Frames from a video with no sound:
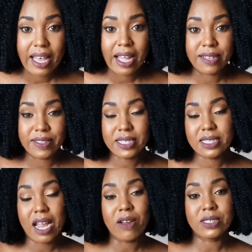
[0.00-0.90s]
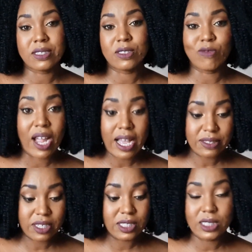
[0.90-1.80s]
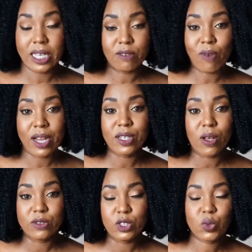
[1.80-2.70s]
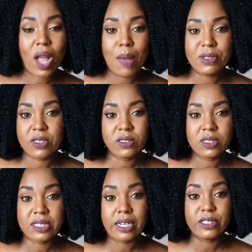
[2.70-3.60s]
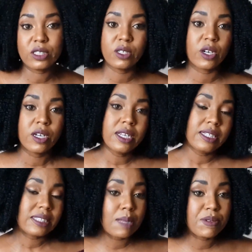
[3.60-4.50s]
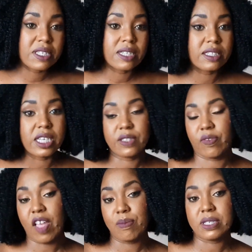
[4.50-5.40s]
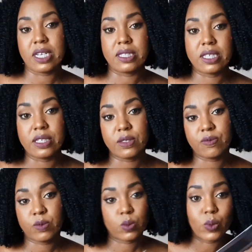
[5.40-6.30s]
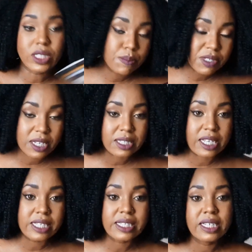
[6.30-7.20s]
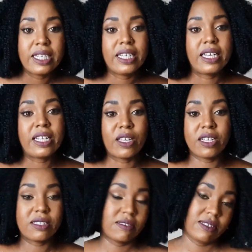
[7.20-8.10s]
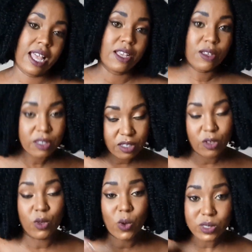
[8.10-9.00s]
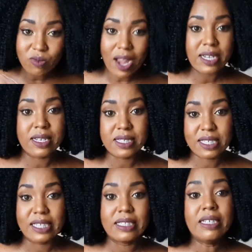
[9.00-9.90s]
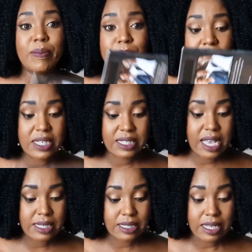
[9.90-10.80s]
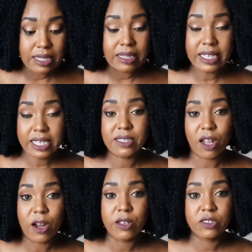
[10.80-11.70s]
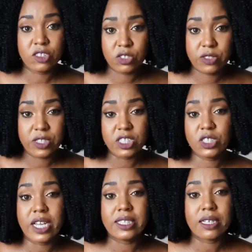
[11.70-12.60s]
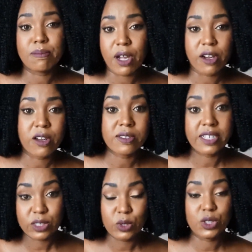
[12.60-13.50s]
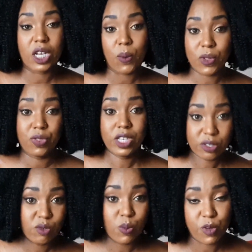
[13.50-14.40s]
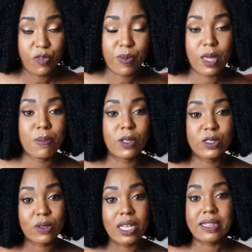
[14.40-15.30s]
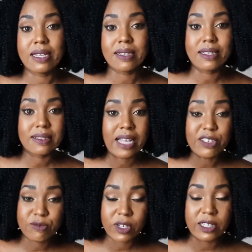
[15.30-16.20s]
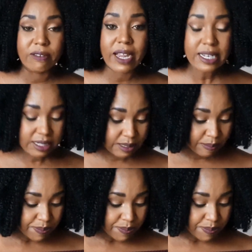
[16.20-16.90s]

And this narrows it, as you can see, like right down to tribe. It's not just telling you you're 10% this, 5% this, 20% this. It like, you know, goes right in and says these are the genetic markers that you share with this group of people. So I think that that's really great.